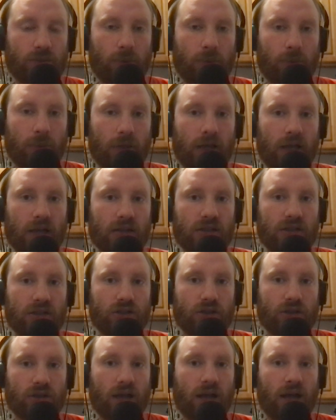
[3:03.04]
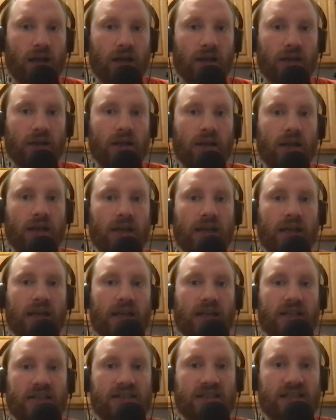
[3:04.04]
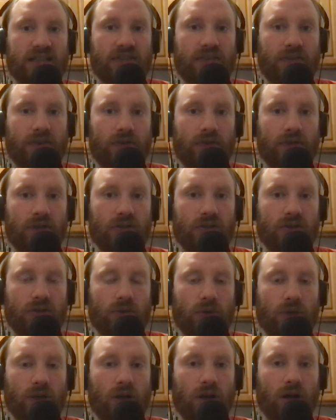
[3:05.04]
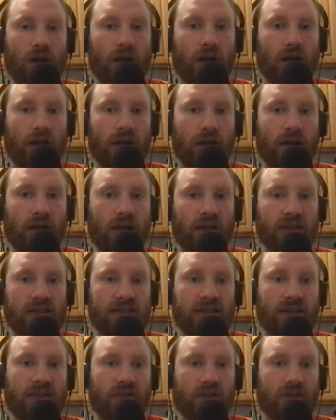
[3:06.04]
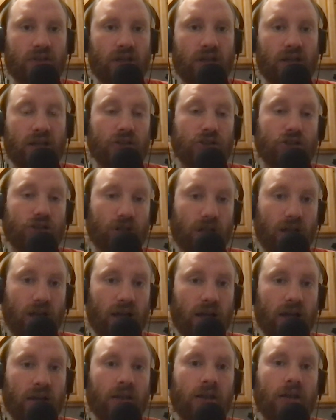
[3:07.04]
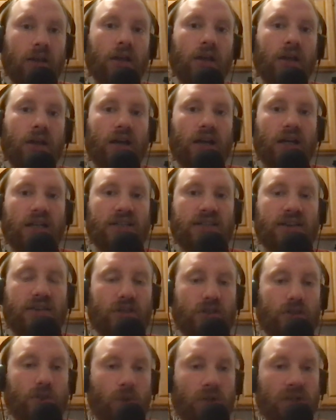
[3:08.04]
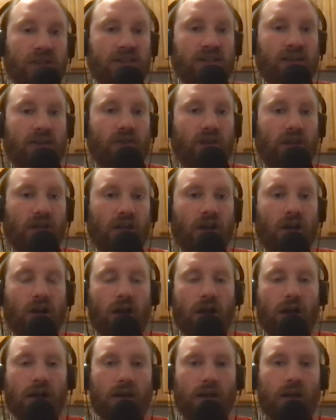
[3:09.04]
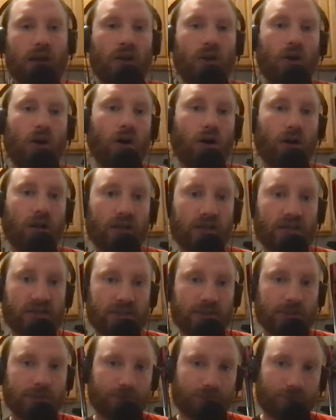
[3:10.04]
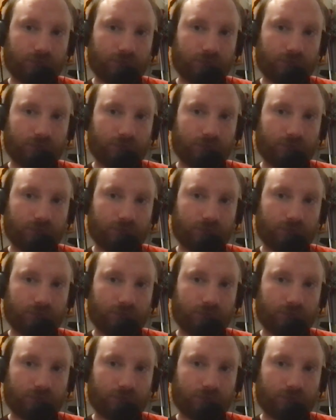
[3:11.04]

when we got to July. He had a 6.52 ERA, a 7 in July, a 7.27 ERA in August,